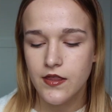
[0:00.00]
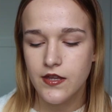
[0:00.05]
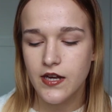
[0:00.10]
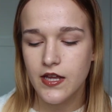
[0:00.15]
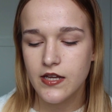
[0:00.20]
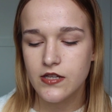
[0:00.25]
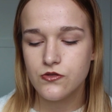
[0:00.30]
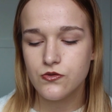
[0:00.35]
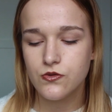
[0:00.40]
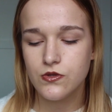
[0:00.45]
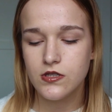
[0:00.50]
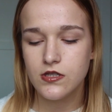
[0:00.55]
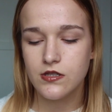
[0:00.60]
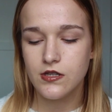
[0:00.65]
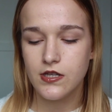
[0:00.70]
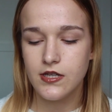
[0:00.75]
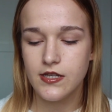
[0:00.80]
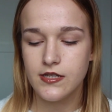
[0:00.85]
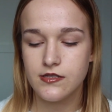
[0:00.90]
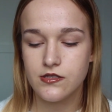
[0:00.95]
The next one
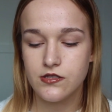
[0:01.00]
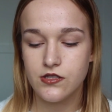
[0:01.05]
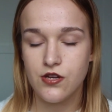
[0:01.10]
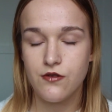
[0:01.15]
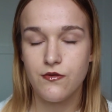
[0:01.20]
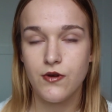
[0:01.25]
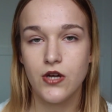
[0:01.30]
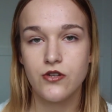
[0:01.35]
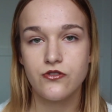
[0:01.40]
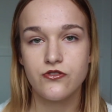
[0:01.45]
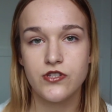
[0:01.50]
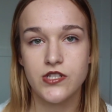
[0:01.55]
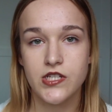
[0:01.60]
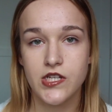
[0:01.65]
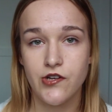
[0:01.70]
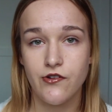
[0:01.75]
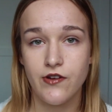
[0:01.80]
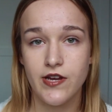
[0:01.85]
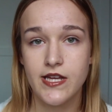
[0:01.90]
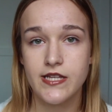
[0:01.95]
is 200
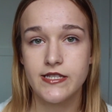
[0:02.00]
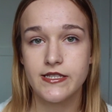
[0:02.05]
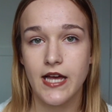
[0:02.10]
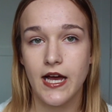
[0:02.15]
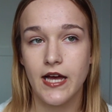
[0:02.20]
Degrees,